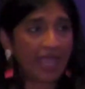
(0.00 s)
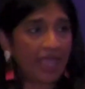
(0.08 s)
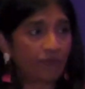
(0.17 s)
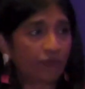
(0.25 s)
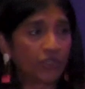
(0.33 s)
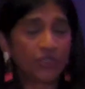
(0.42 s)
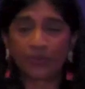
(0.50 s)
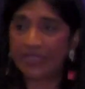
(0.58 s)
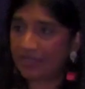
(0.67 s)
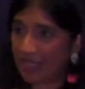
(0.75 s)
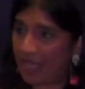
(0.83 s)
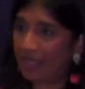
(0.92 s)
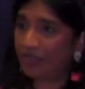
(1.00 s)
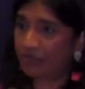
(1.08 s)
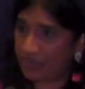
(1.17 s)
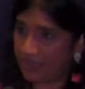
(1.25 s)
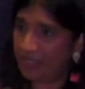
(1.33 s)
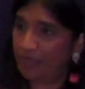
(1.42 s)
and for your entire
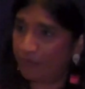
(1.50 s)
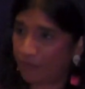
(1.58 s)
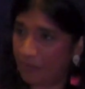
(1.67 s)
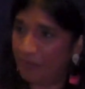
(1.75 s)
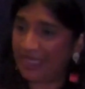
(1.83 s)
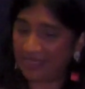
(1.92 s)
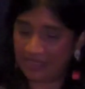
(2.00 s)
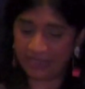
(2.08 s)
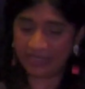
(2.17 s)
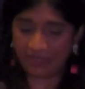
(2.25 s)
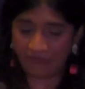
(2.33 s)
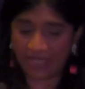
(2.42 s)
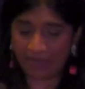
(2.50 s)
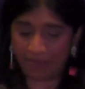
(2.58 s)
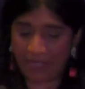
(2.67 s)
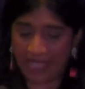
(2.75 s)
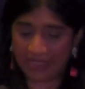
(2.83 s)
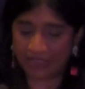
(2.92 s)
team for making this event
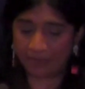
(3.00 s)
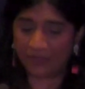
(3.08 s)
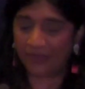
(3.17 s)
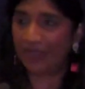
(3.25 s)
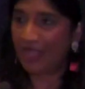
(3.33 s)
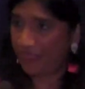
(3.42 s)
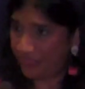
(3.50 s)
possible.